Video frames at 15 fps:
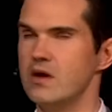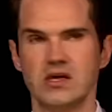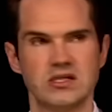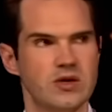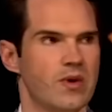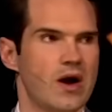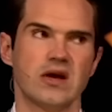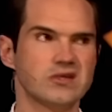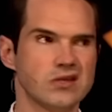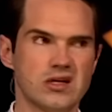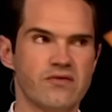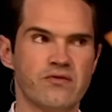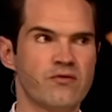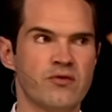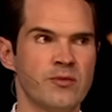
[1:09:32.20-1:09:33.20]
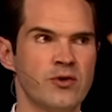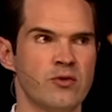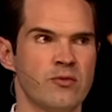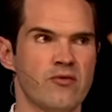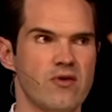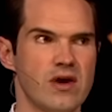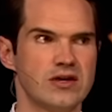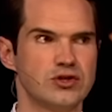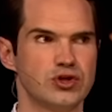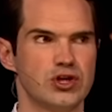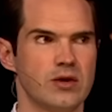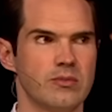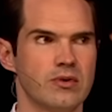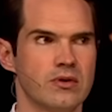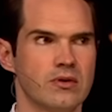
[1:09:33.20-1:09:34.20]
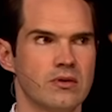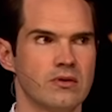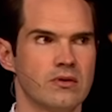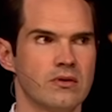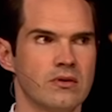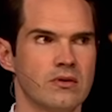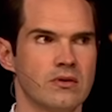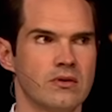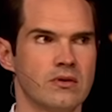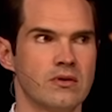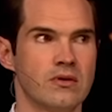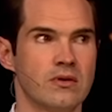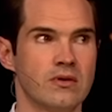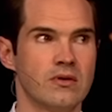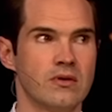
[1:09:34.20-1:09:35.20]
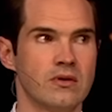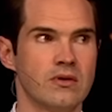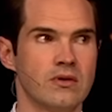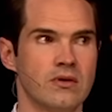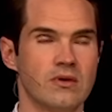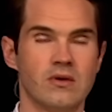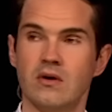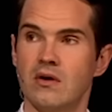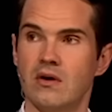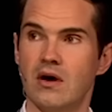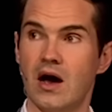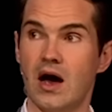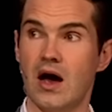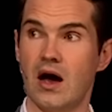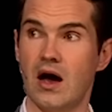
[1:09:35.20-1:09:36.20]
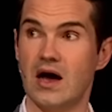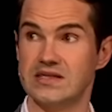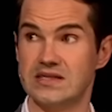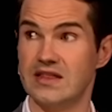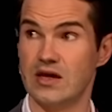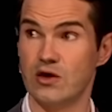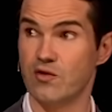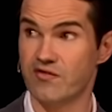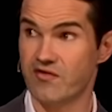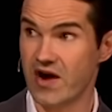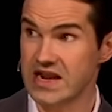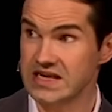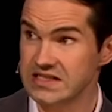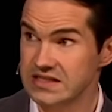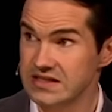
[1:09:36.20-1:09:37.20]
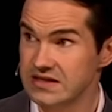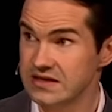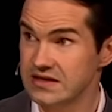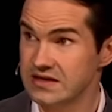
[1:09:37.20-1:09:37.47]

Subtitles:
He said, well, how's that different from a normal relationship? I said, they're your friend.